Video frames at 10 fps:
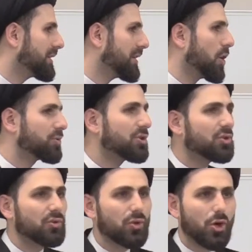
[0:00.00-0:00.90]
you know, to
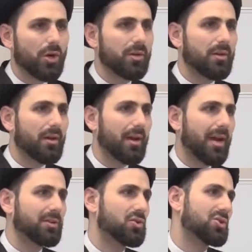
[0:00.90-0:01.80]
do good
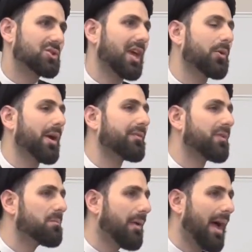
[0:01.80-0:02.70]
and to stay away
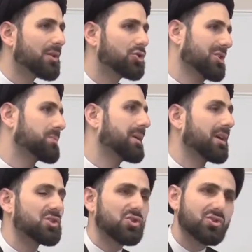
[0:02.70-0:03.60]
from bad just
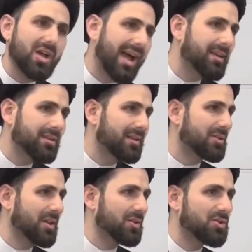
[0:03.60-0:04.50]
because society
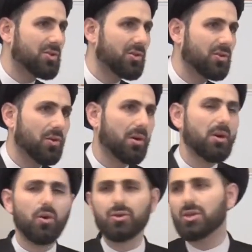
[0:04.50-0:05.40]
dictates to you or